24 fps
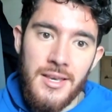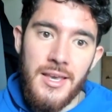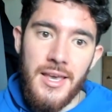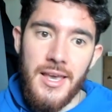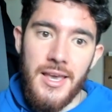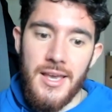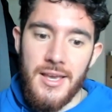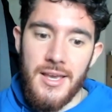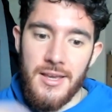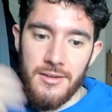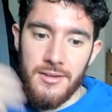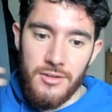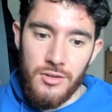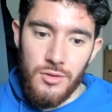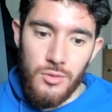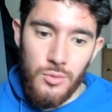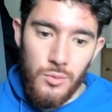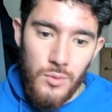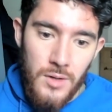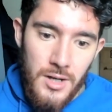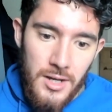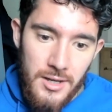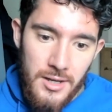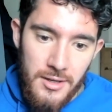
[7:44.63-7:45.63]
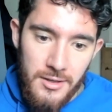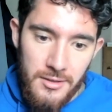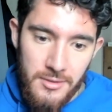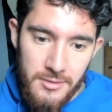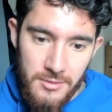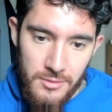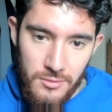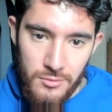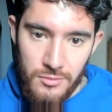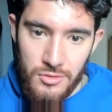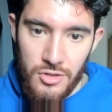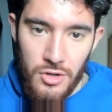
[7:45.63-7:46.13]
and you, uh,
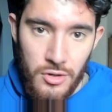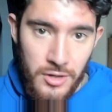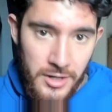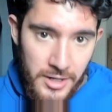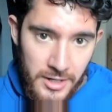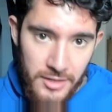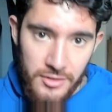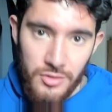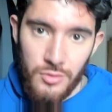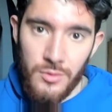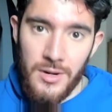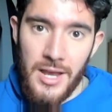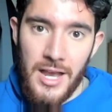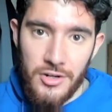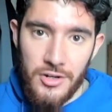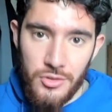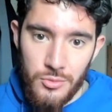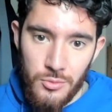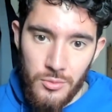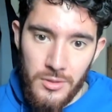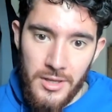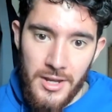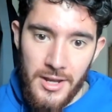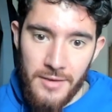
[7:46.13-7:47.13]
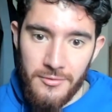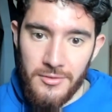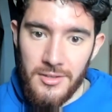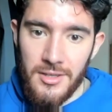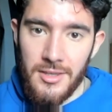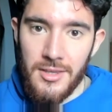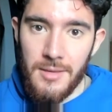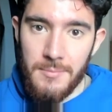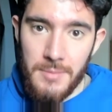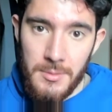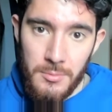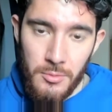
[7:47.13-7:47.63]
you turn it into an actual
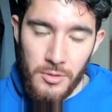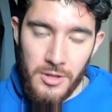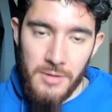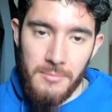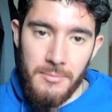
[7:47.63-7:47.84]
NFT that people can